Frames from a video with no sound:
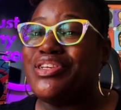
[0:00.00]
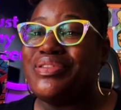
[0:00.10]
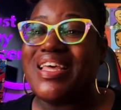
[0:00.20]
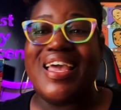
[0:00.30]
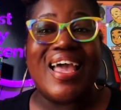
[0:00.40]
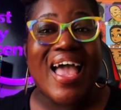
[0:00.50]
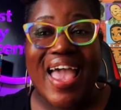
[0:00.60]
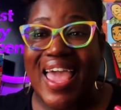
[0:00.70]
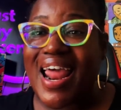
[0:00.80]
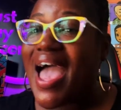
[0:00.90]
you think.
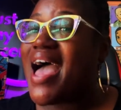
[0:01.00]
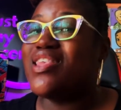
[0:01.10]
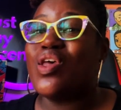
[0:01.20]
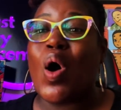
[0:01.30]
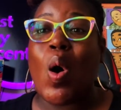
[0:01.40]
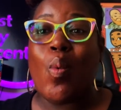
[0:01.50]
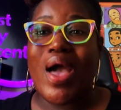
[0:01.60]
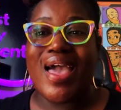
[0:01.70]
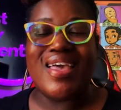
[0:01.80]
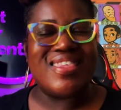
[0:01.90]
And as
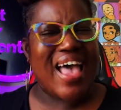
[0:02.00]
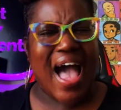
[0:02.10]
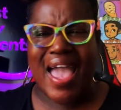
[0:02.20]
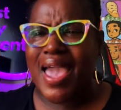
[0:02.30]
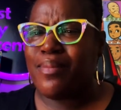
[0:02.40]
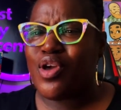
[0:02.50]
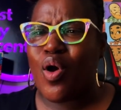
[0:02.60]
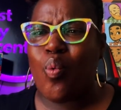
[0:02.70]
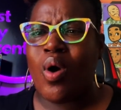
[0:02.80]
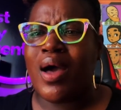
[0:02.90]
always, I am
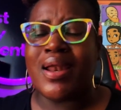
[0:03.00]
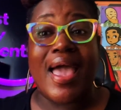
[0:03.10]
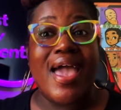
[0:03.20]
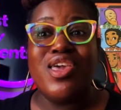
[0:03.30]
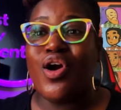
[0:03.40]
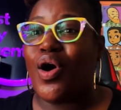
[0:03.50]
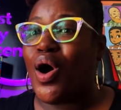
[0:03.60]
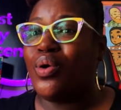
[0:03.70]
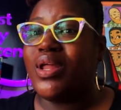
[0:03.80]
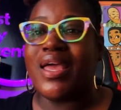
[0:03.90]
your one and your
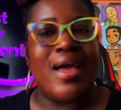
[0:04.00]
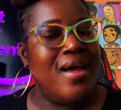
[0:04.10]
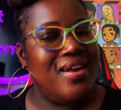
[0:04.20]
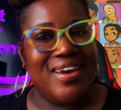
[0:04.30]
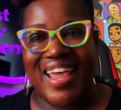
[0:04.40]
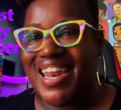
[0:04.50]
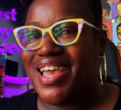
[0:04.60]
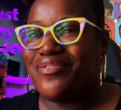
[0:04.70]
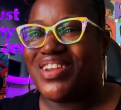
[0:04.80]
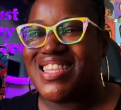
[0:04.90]
only Lady
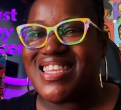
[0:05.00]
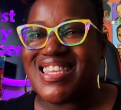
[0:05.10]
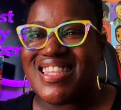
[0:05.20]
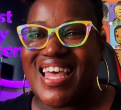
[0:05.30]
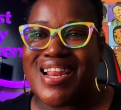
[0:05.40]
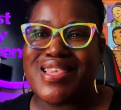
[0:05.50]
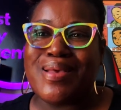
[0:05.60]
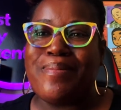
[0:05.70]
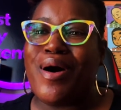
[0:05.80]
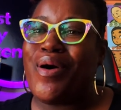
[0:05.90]
of Lenses, Lady
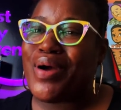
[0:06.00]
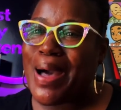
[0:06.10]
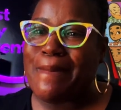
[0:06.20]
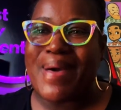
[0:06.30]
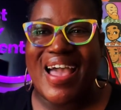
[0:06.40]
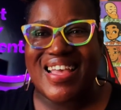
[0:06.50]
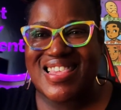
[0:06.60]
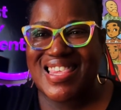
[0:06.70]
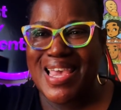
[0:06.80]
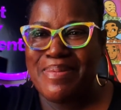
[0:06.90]
Simone. Come back and see